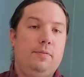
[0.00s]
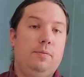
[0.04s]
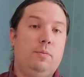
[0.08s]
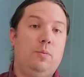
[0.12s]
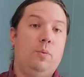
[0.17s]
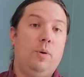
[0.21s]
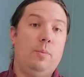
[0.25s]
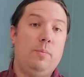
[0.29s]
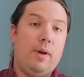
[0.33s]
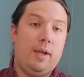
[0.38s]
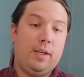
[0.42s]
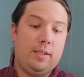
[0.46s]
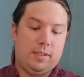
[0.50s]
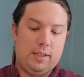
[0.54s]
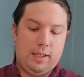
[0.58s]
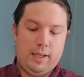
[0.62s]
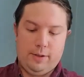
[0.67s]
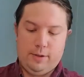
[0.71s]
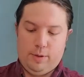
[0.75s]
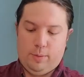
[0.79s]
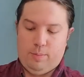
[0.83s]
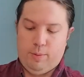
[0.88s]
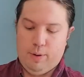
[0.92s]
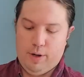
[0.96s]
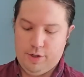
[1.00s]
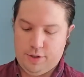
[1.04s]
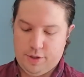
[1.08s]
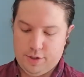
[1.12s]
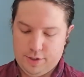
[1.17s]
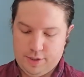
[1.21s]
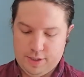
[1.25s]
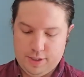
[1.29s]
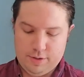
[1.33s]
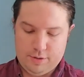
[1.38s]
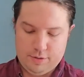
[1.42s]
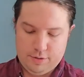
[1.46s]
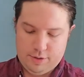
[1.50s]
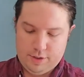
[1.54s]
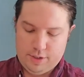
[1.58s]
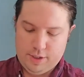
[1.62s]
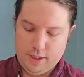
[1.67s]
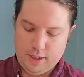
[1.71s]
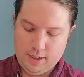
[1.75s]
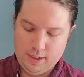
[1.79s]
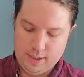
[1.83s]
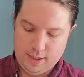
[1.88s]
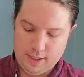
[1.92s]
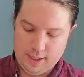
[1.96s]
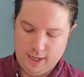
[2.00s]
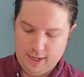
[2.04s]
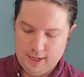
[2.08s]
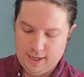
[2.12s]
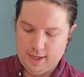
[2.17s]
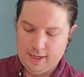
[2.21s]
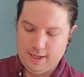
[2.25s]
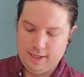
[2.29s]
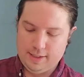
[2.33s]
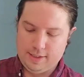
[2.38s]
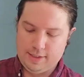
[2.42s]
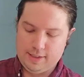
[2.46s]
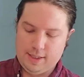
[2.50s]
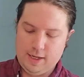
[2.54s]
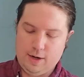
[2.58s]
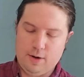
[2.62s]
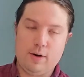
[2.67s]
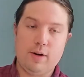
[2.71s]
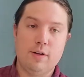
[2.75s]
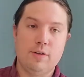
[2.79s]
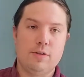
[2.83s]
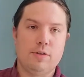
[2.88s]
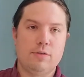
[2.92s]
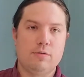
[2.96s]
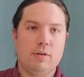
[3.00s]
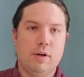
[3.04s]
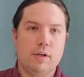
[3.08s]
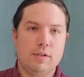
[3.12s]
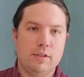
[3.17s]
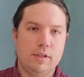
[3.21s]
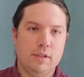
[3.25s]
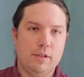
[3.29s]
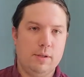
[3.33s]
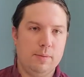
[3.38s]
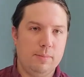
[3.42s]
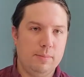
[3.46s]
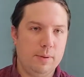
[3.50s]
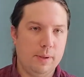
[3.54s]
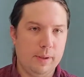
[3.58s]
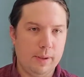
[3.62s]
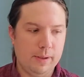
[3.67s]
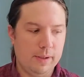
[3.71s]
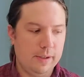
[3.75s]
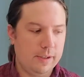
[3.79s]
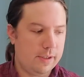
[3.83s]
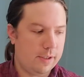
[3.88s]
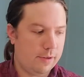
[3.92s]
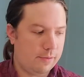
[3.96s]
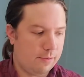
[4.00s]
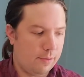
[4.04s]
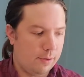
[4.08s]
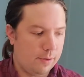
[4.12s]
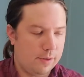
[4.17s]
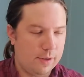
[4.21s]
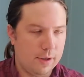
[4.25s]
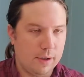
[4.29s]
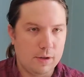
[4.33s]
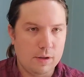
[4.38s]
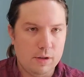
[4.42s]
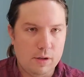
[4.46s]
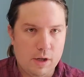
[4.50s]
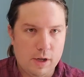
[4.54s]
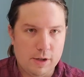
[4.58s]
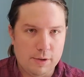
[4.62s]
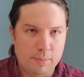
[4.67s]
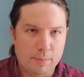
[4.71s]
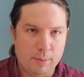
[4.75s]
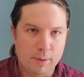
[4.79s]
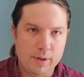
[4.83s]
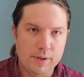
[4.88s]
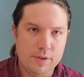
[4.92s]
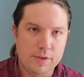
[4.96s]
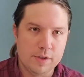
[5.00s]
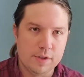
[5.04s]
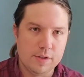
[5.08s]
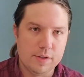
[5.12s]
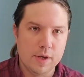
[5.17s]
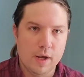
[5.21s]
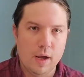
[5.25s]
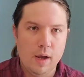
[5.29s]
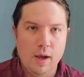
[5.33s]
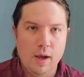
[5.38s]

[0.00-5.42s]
What makes leather breeches interesting is they're constructed completely different than cloth breeches.